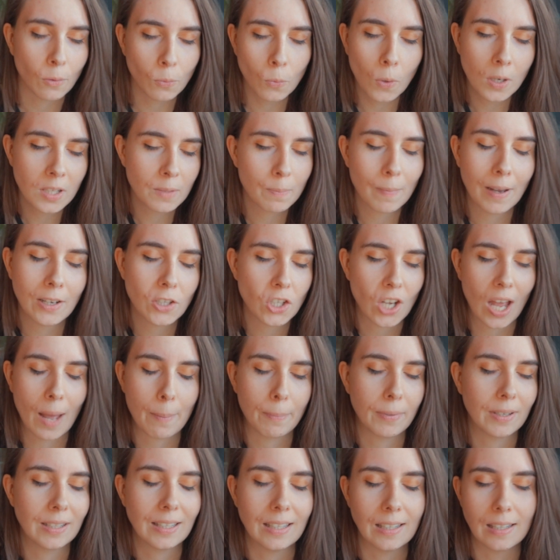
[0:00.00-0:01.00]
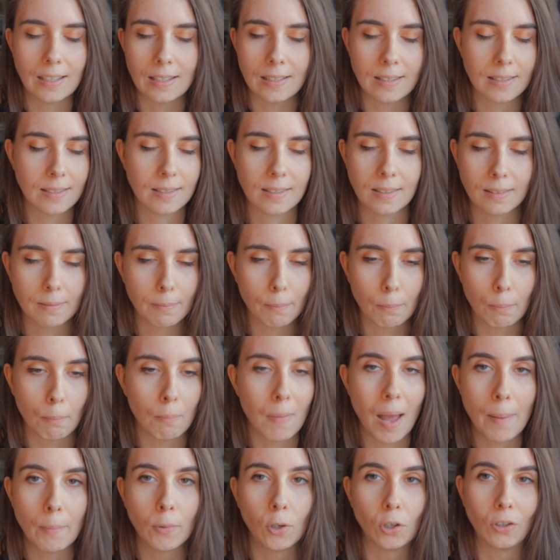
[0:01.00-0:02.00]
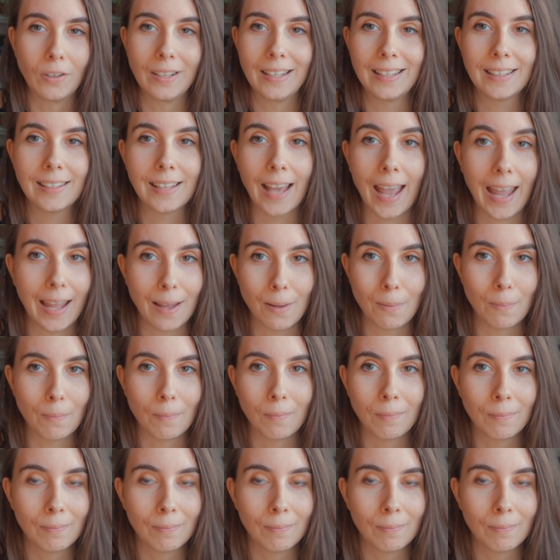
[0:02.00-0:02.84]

it was my Japanese memory game